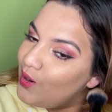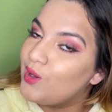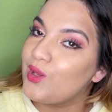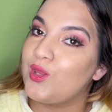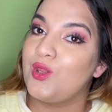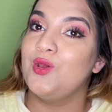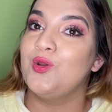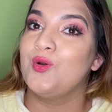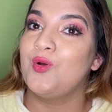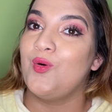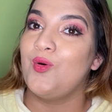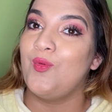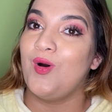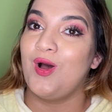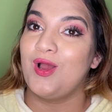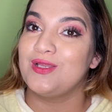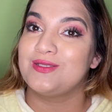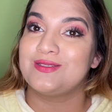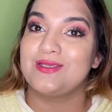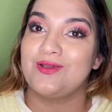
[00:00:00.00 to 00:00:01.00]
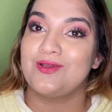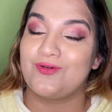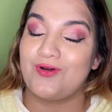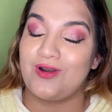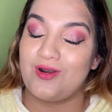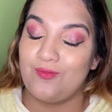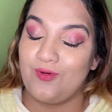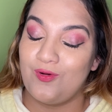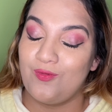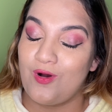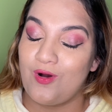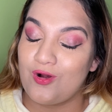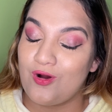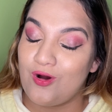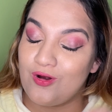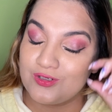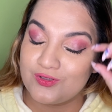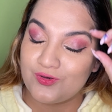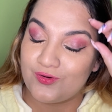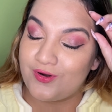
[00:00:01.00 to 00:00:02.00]
You know what? It's incredible what
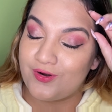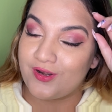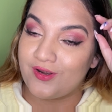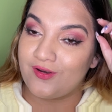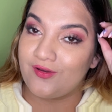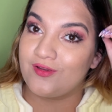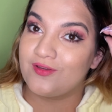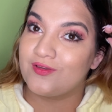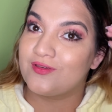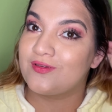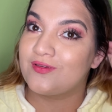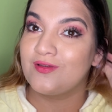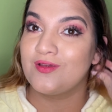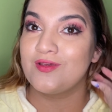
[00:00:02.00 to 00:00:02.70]
contouring does.